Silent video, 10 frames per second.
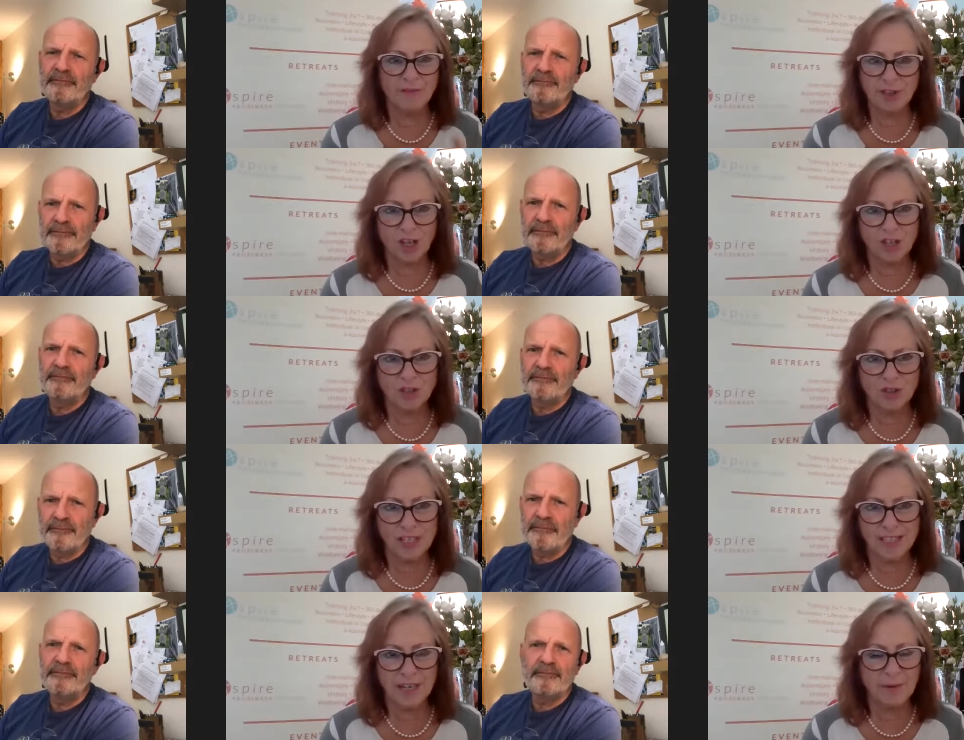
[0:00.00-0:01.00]
Speaker 1: different
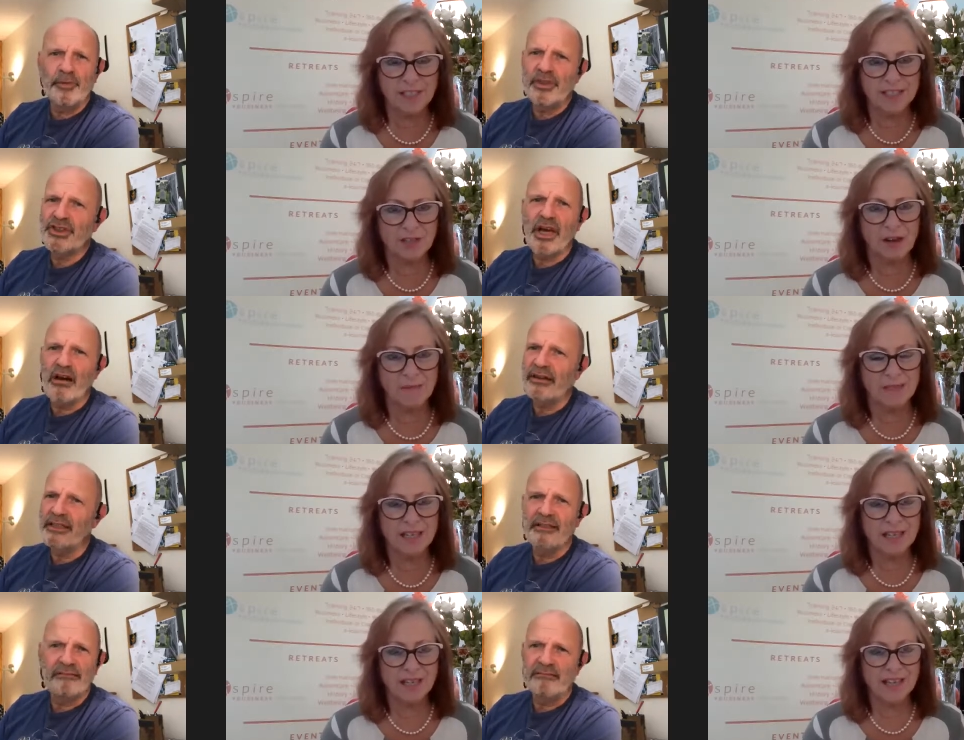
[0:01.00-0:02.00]
countries. I know mm-hmm. in
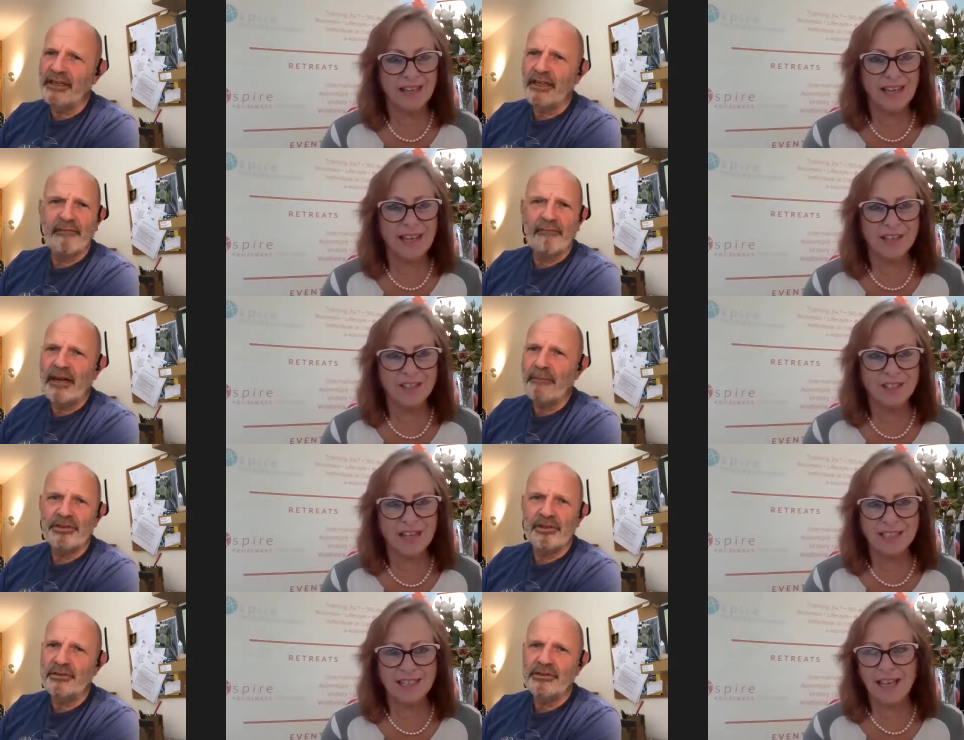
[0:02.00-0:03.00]
target,
Speaker 2: yeah, yeah,
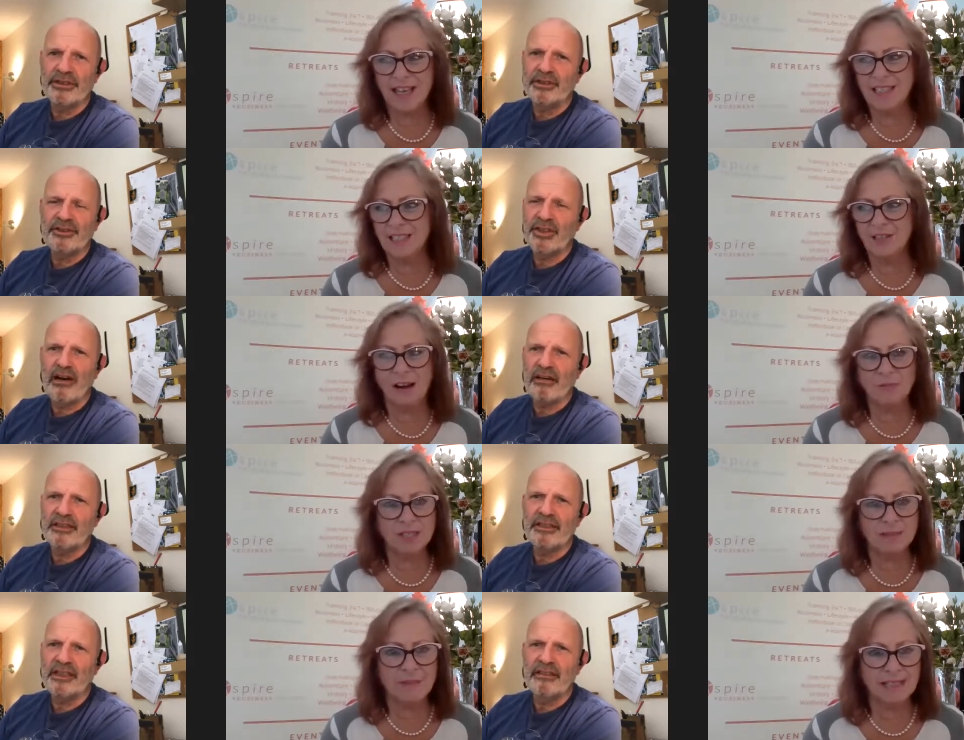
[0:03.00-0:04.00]
absolute
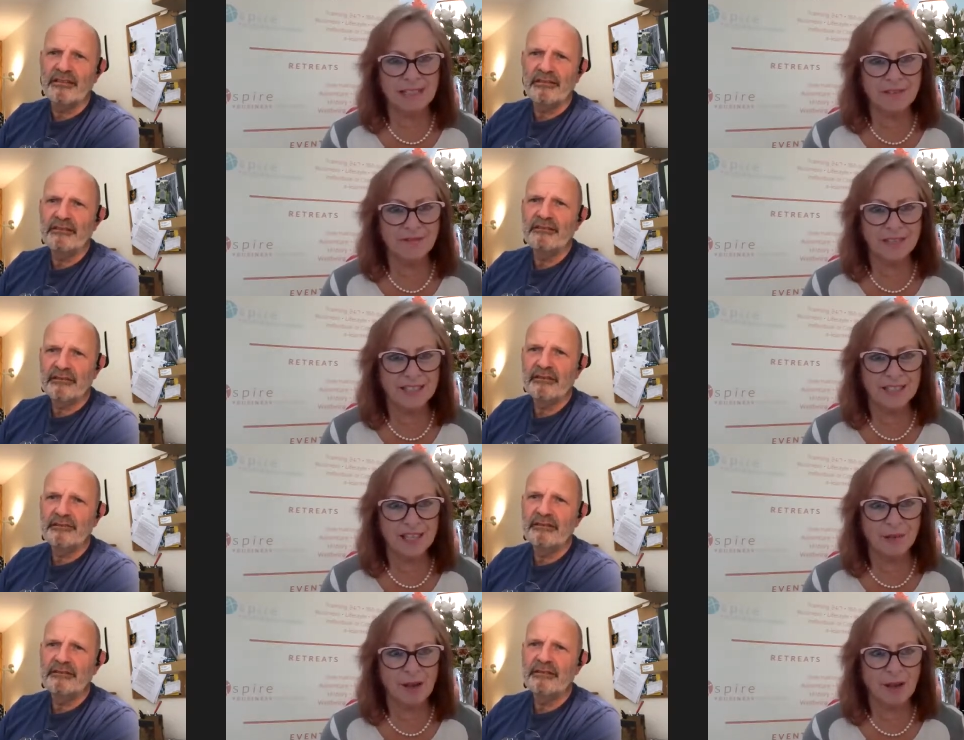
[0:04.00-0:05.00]
Speaker 1: targeting, massive, isn't
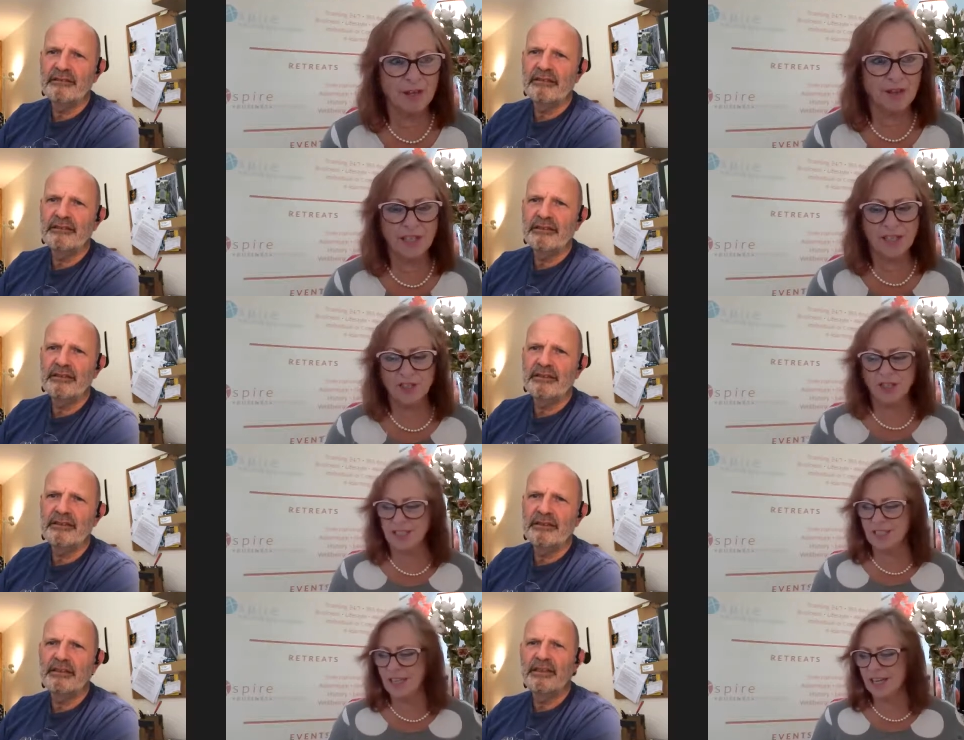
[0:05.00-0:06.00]
it at the moment? I think it's
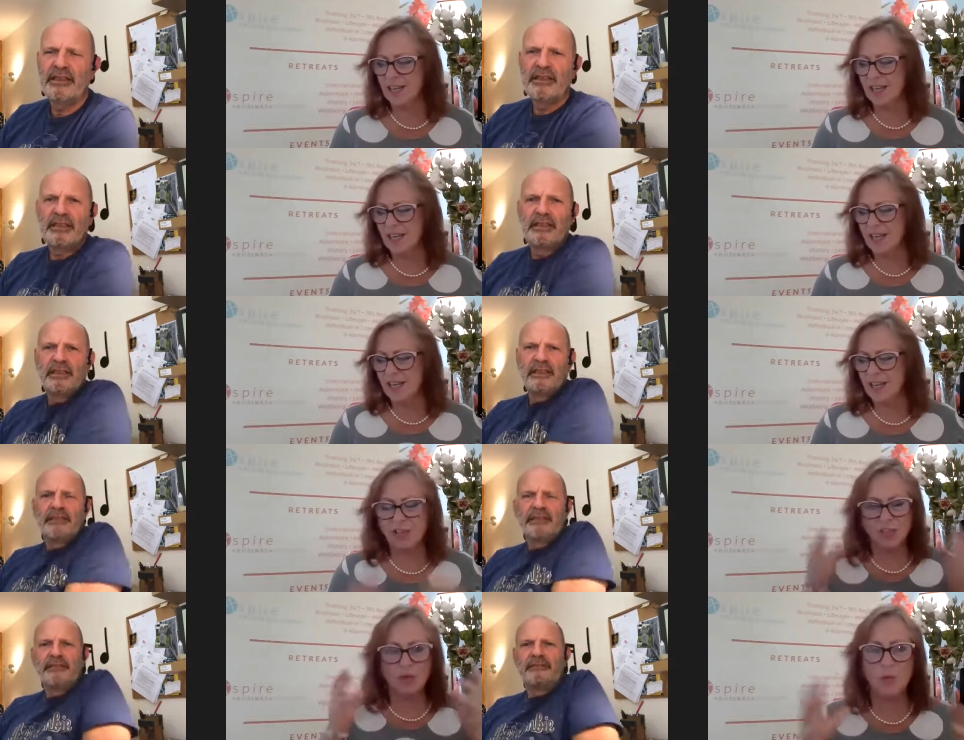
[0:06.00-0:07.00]
just uh,
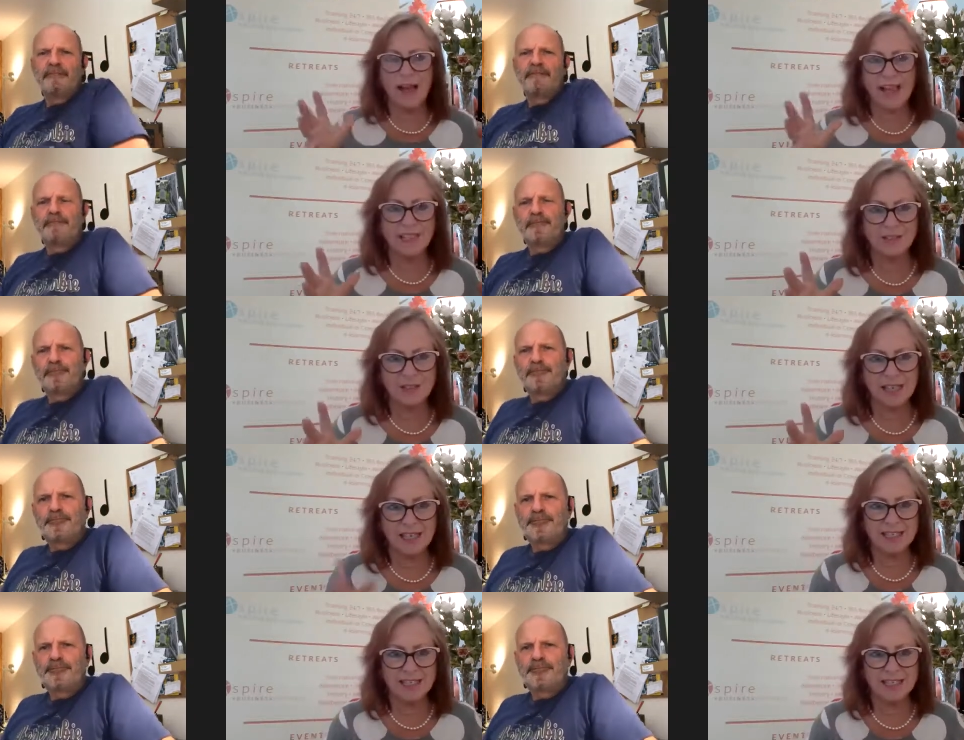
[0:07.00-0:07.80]
it's just awareness, really,